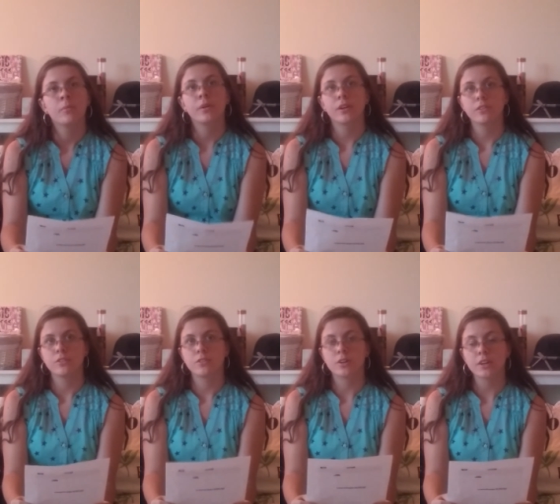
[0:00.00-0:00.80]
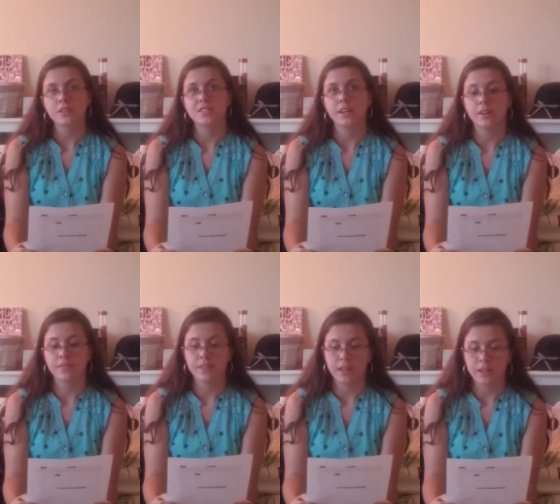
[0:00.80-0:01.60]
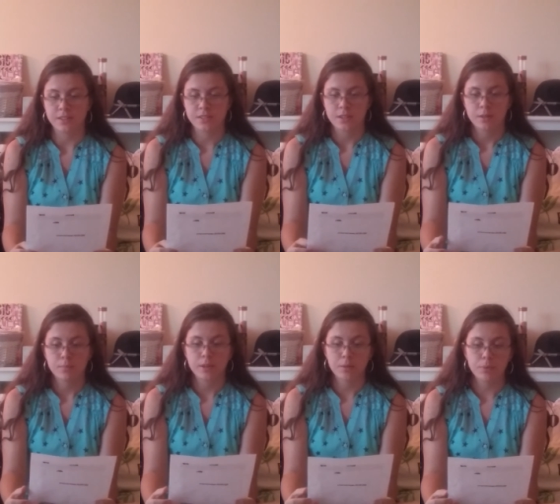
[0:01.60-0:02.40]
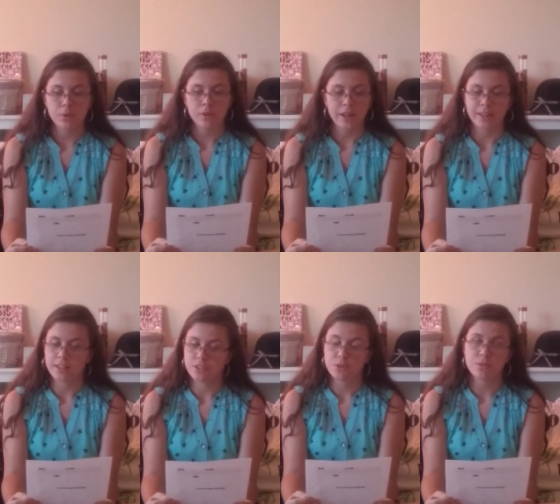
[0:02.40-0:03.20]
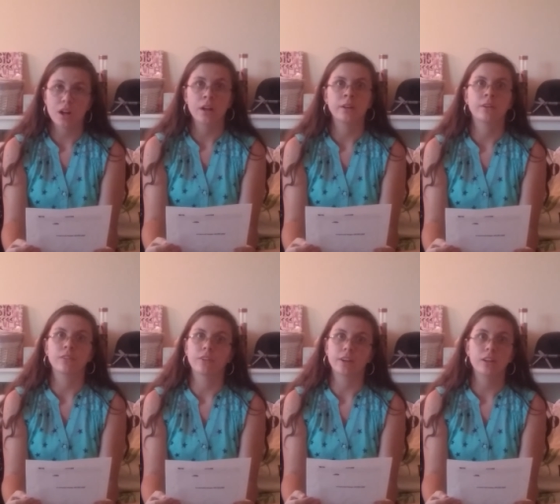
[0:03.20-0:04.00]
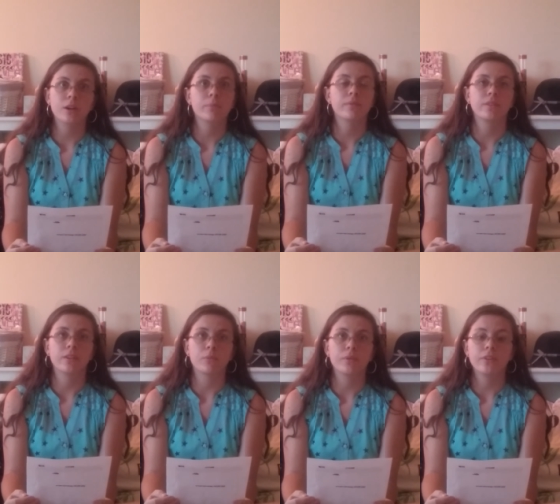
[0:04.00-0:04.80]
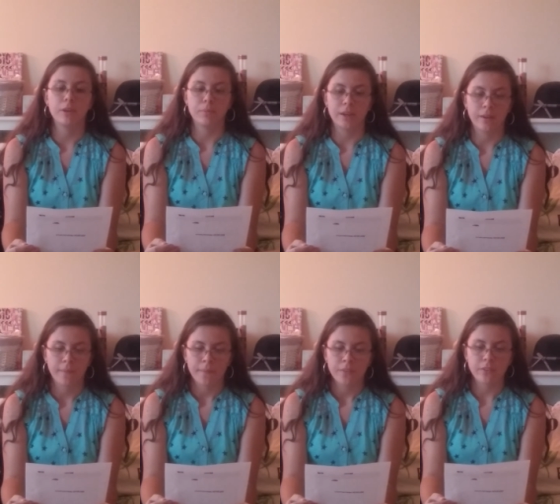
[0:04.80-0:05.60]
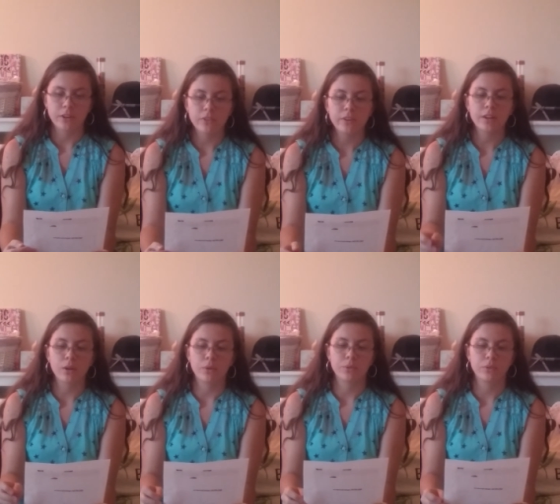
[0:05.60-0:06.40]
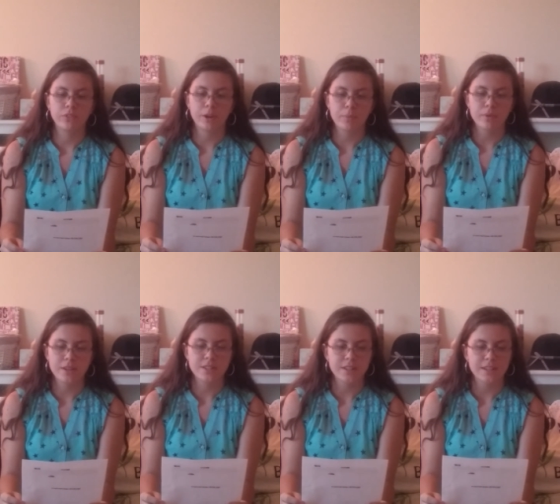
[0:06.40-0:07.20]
But on the darker side of things, people, I kid you not, you can look it up if you don't believe me, literally go through separation